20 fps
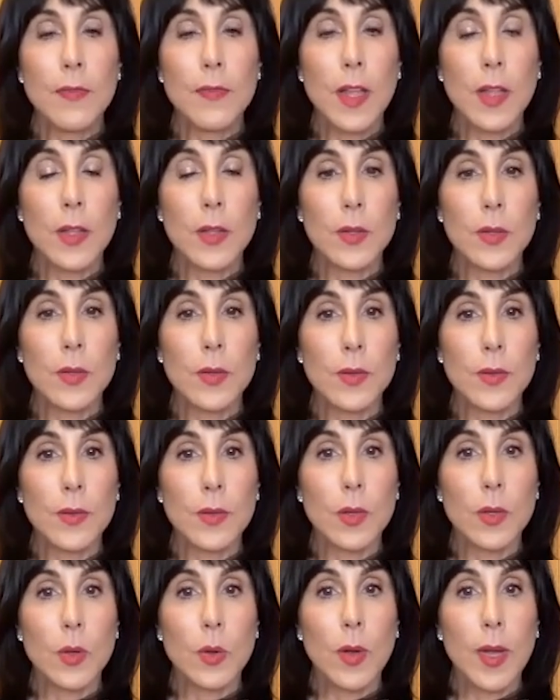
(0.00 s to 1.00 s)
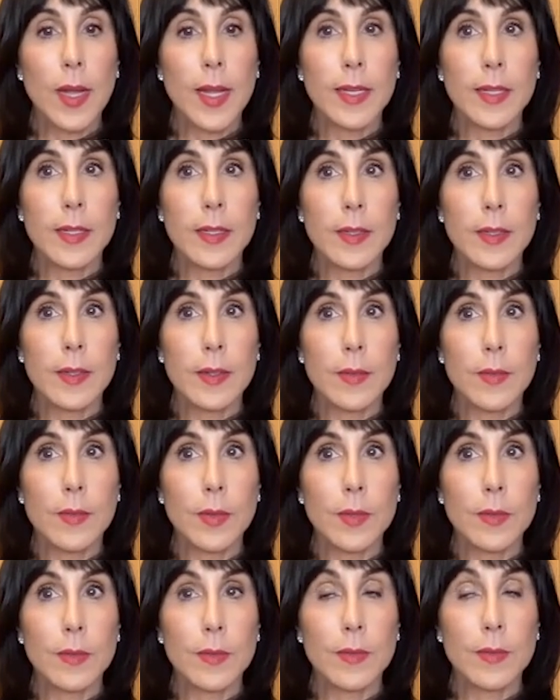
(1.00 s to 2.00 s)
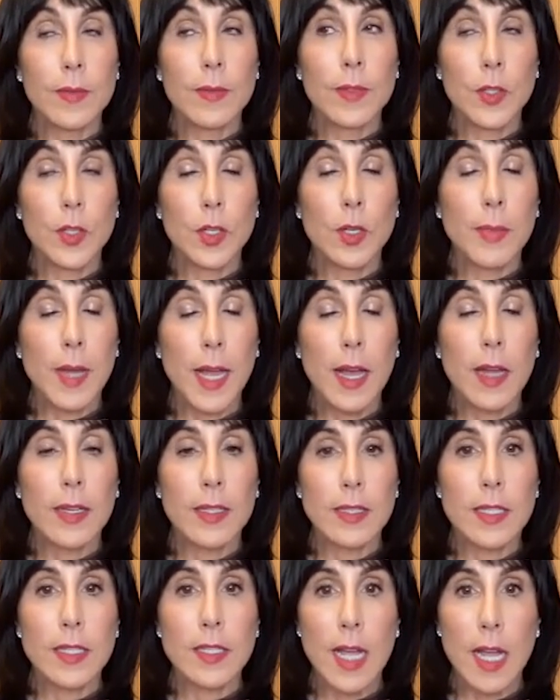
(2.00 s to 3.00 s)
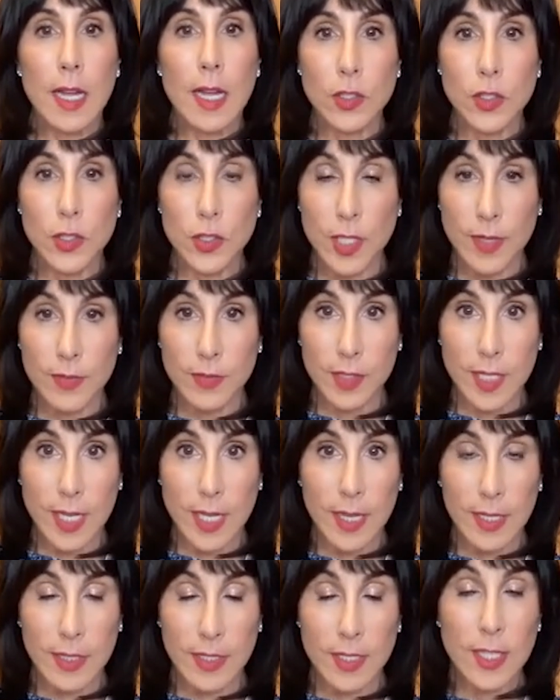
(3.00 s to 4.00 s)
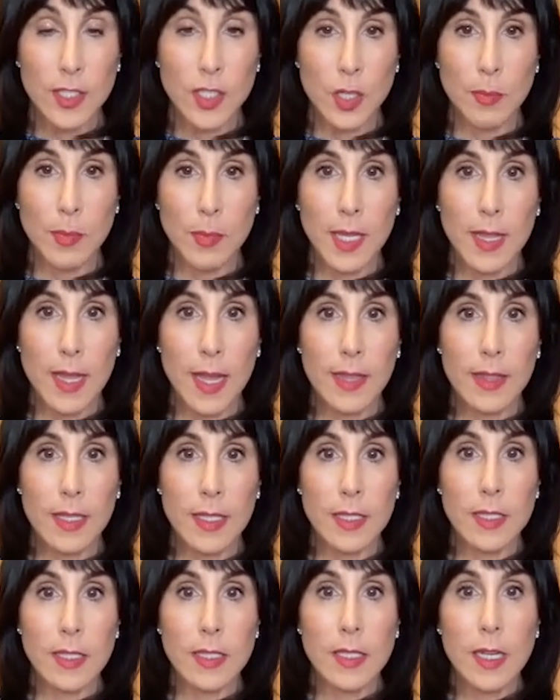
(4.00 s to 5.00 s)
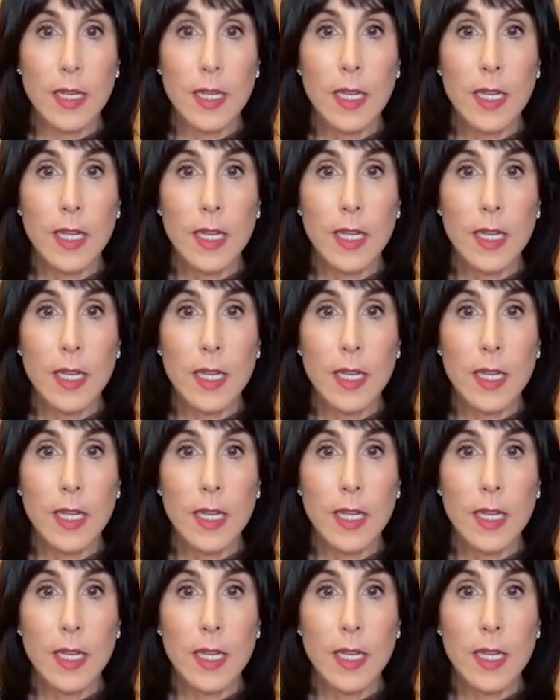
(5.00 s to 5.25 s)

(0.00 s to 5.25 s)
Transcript: felt quite good about is the doctors have said, said to me that this